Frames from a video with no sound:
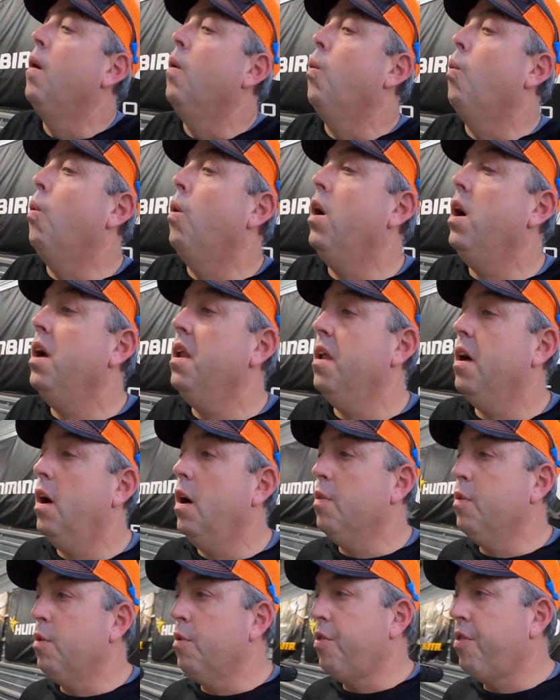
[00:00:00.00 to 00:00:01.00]
One
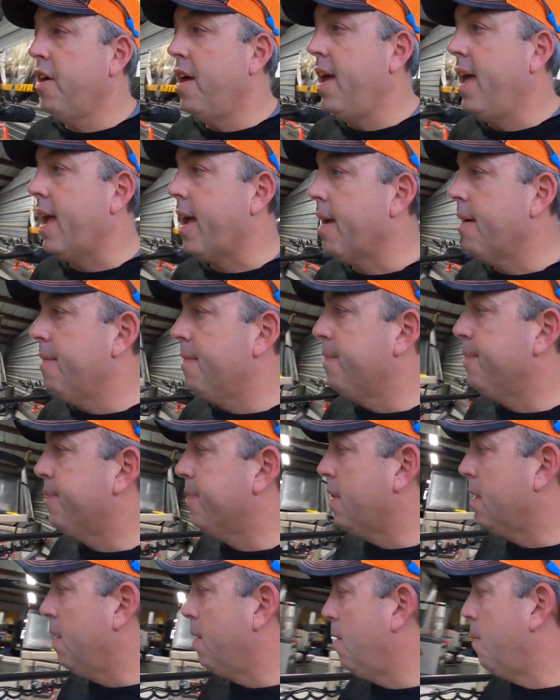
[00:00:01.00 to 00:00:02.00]
other thing,
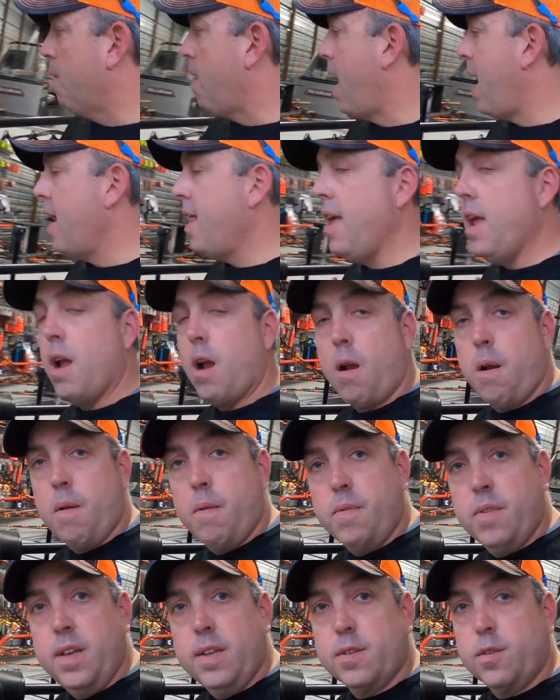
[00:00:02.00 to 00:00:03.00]
right here,
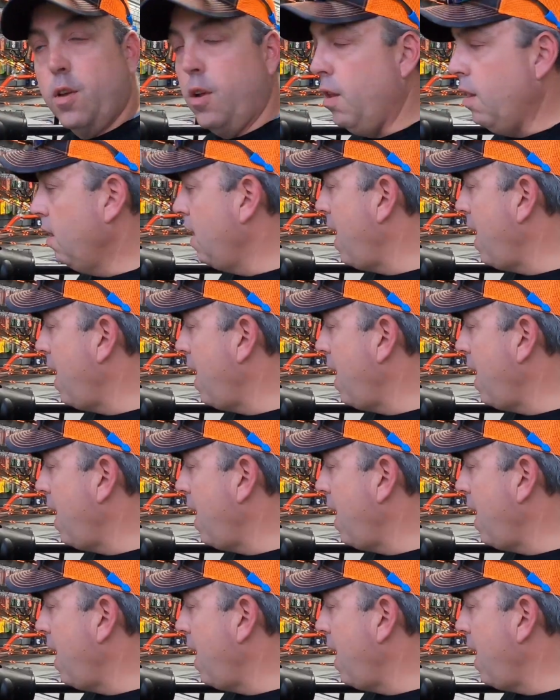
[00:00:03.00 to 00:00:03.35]
these little